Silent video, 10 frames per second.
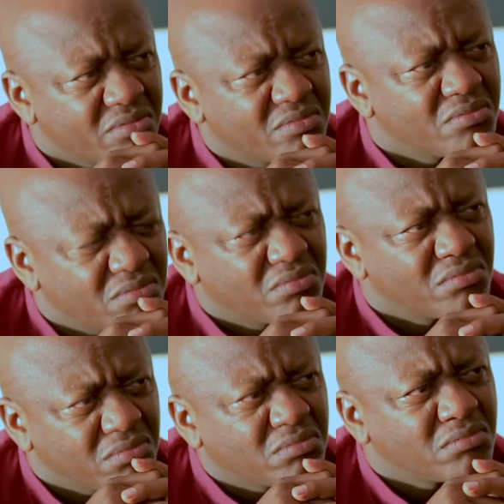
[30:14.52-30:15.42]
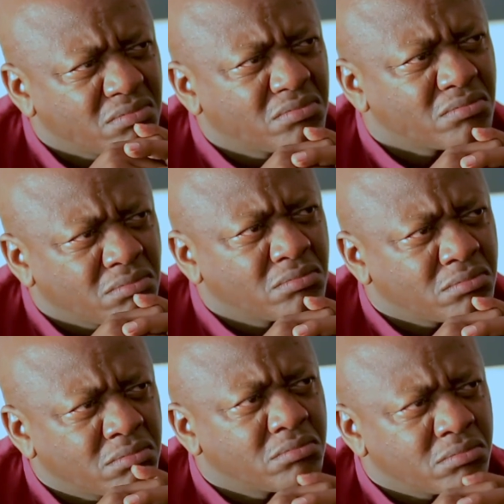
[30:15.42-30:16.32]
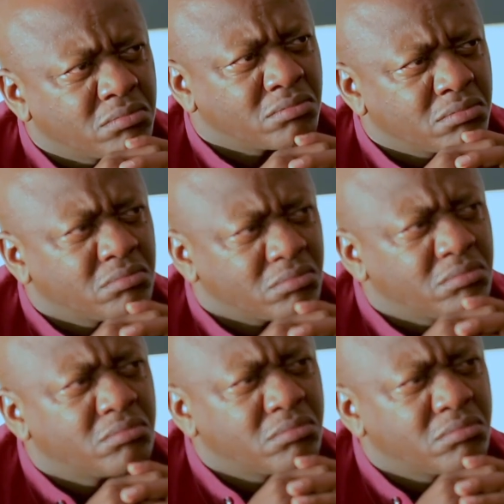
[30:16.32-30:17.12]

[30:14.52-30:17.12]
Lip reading: But you don't need to have the